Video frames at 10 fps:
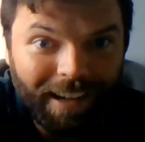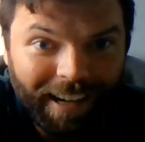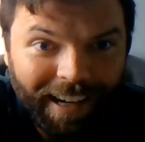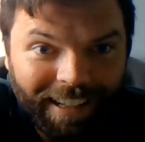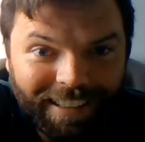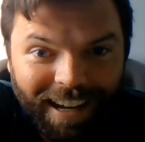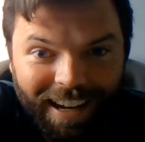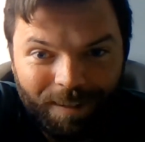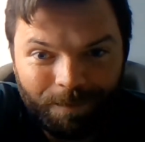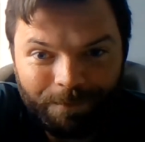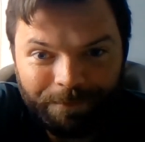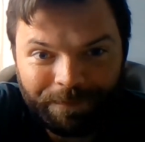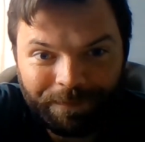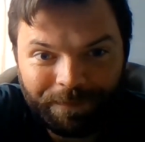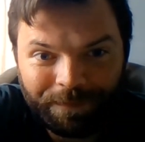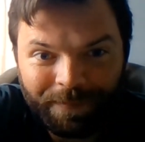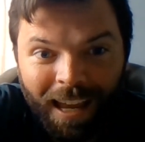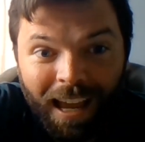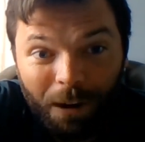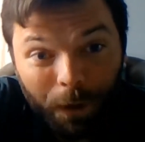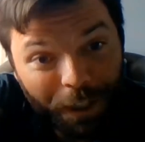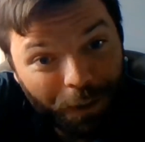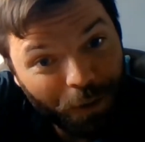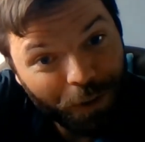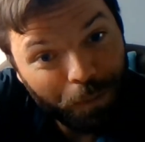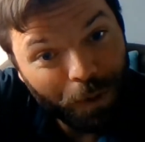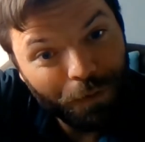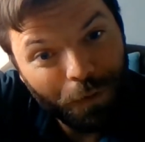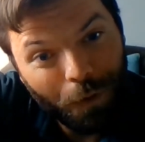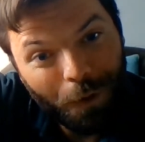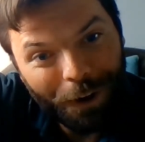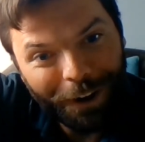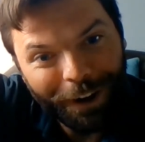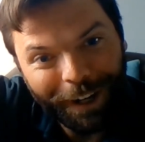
And I got it tied. I want to do this before